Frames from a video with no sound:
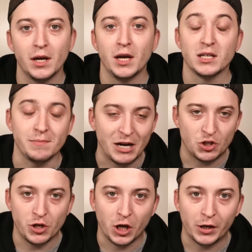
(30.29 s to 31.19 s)
So make
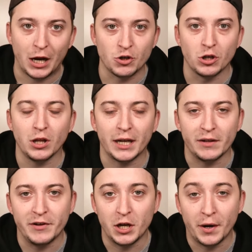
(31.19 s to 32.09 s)
sure you go down, like the
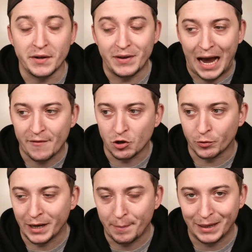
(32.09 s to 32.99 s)
video, and if you haven't
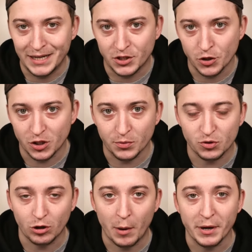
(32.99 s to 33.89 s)
already, please do
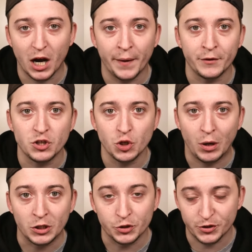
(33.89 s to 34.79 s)
subscribe. We are under
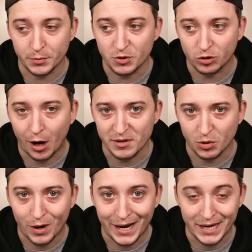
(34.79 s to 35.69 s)
200 subscribers
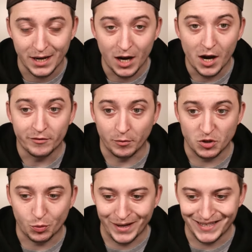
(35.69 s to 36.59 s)
away from
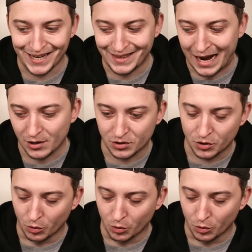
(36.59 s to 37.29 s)
20,000.